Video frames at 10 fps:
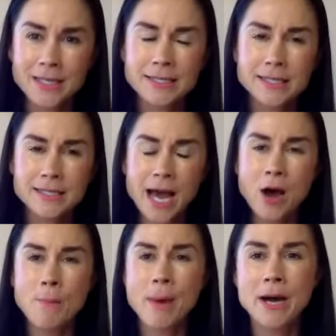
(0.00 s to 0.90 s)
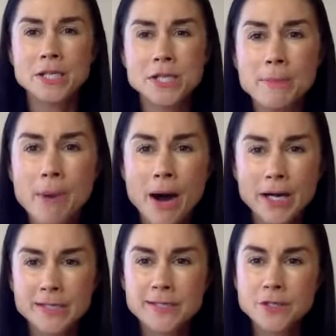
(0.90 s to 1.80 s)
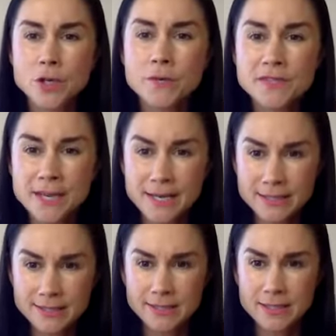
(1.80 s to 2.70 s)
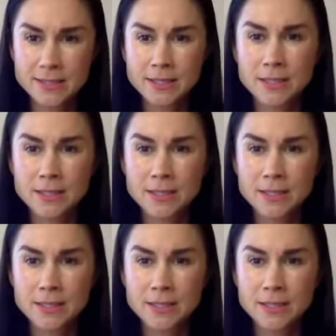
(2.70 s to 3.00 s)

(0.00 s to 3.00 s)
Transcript: This is how much the body serves us.